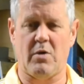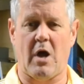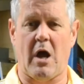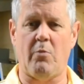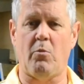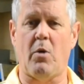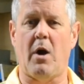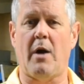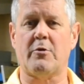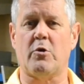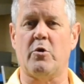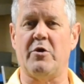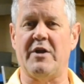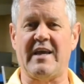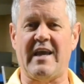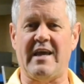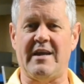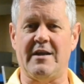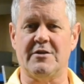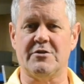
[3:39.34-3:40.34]
I'm not going to
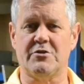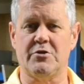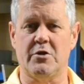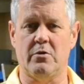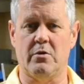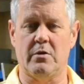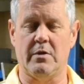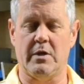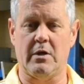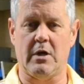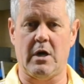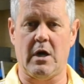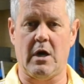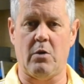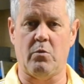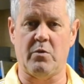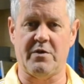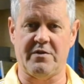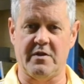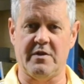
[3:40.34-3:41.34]
get into
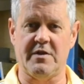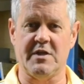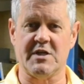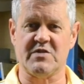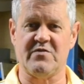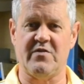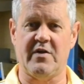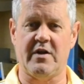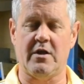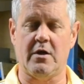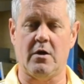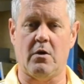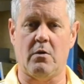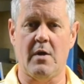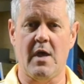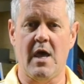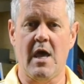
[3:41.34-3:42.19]
within this video,